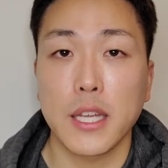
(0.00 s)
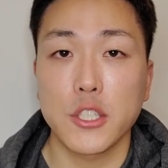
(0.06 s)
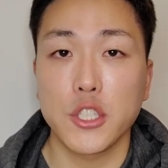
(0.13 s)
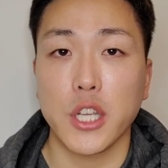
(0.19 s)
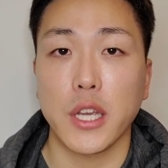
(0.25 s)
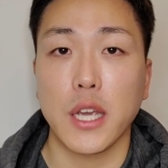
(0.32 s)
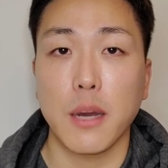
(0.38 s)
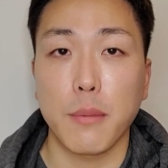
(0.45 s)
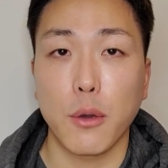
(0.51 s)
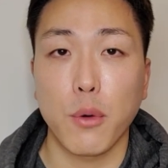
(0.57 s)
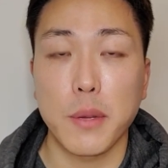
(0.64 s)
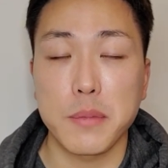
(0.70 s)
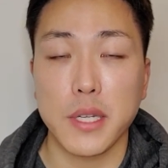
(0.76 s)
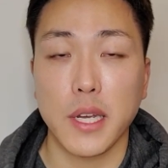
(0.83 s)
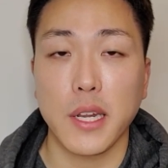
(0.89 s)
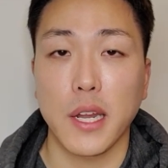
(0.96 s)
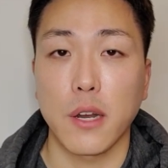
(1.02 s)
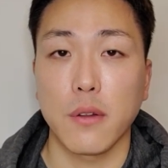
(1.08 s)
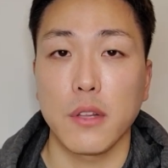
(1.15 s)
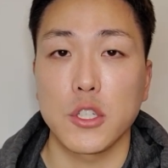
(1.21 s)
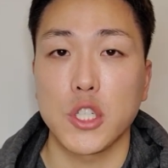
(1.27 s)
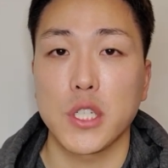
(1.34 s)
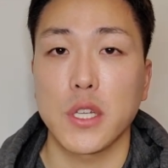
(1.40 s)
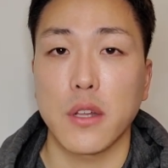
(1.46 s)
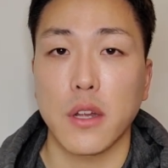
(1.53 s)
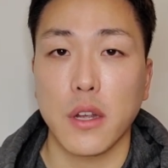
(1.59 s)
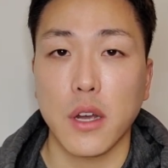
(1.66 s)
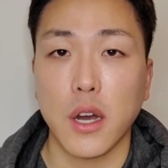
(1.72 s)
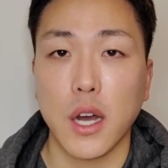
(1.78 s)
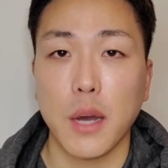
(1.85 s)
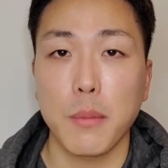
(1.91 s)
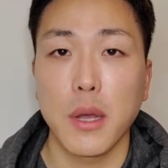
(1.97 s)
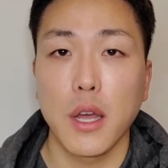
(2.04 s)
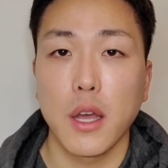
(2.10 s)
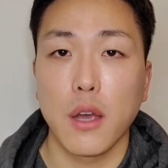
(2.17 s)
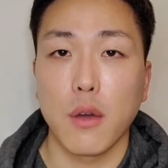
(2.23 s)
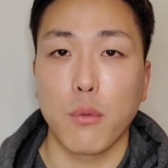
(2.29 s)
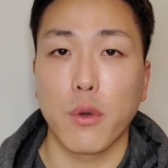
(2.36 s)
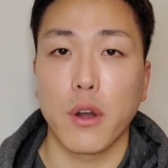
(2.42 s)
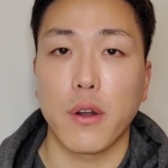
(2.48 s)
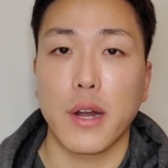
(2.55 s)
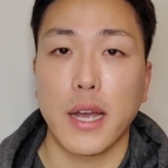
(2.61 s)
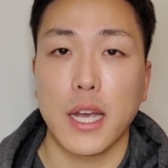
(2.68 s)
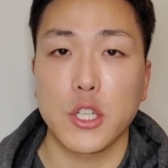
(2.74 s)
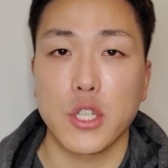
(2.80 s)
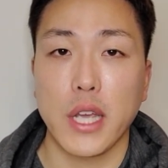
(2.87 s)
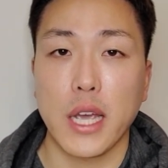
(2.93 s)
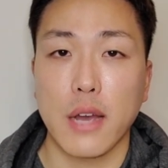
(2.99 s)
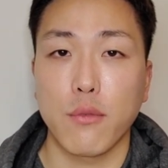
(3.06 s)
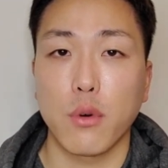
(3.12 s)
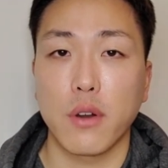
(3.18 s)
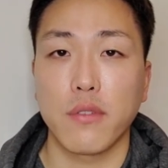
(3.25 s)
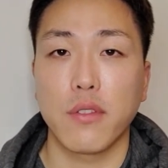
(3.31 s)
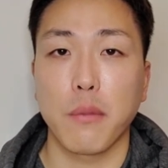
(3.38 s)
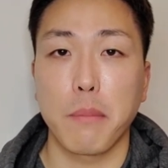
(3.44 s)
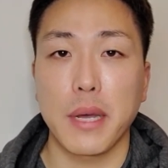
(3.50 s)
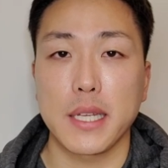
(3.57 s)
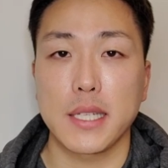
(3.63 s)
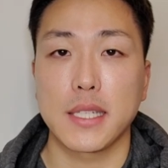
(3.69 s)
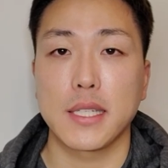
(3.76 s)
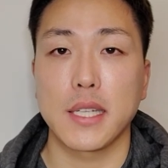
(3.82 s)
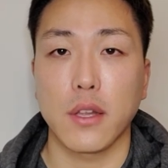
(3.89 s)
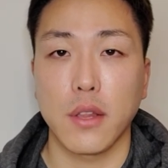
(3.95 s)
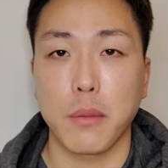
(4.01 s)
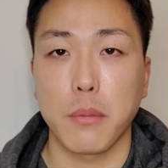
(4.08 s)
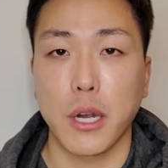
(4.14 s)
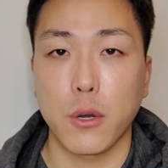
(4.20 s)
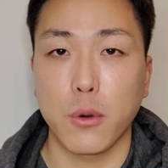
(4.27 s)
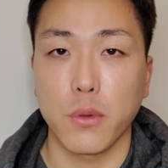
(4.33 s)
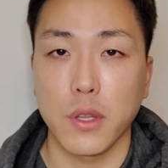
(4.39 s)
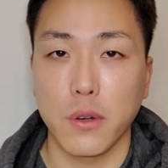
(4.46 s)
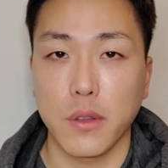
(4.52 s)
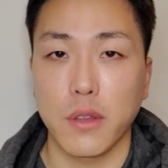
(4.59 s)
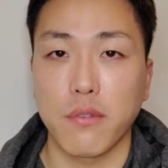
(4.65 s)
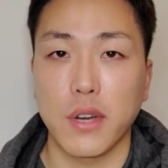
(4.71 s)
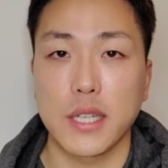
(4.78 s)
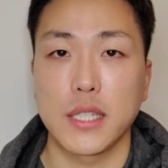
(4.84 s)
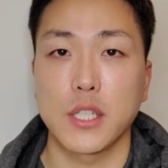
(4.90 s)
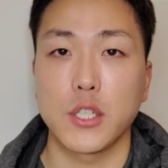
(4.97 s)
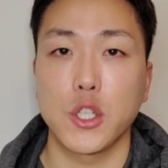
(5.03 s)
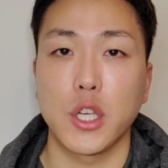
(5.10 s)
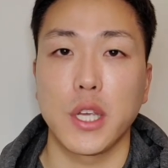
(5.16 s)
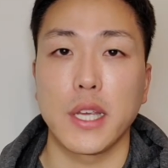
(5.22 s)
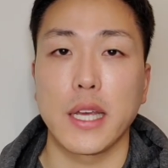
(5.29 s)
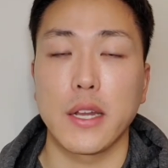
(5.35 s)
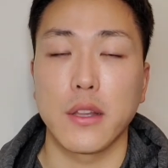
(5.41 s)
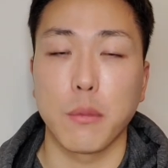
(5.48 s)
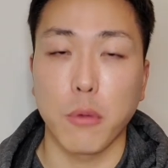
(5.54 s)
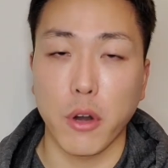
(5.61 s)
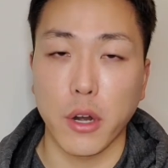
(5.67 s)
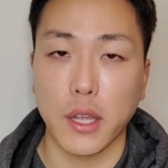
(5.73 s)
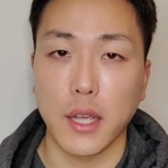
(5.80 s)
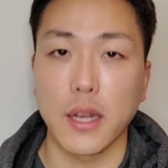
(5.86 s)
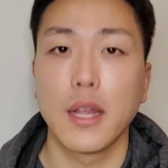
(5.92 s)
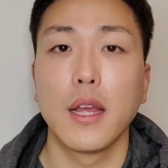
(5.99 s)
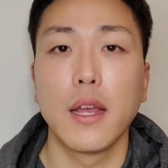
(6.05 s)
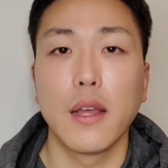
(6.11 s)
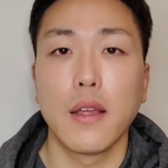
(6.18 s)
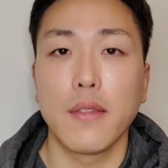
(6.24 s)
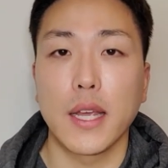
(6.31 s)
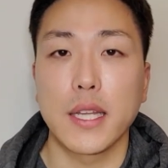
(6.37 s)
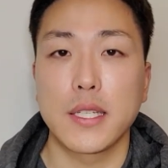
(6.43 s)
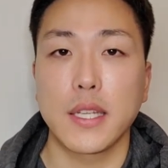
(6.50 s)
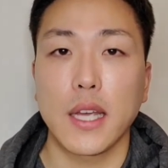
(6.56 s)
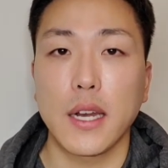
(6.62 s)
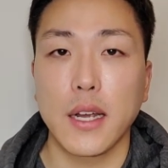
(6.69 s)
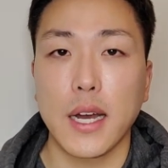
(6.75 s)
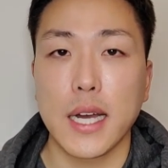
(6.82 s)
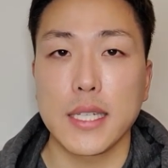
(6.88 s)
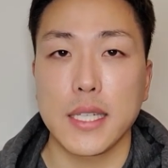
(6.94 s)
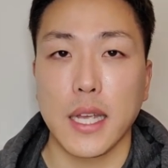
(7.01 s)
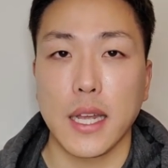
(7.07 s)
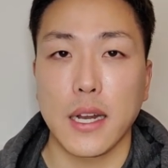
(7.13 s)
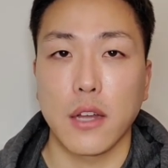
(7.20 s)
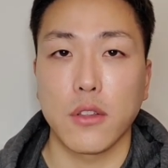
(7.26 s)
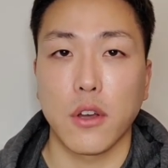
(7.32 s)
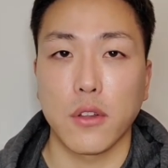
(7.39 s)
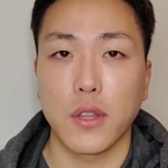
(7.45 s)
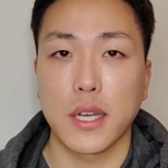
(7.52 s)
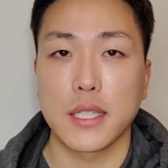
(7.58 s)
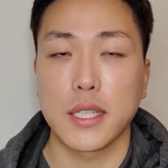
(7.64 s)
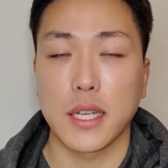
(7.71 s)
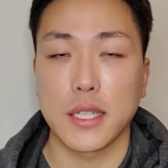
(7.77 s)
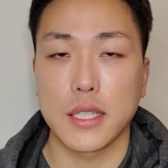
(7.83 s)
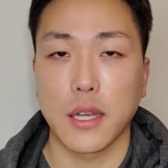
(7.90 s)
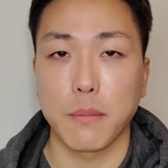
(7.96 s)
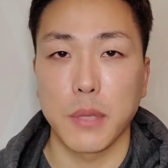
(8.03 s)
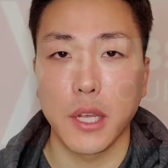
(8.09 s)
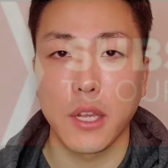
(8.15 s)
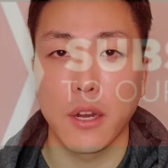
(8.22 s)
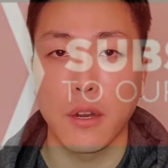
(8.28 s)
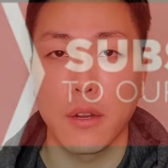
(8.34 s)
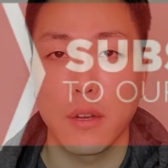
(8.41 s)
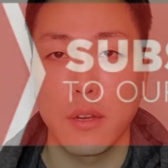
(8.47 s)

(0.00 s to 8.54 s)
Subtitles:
check out my website, hairliciously.com, where I actually have one of the best-selling microneedling devices you can get in the market. Thanks again, guys, and I'll talk to you guys next time. Take care.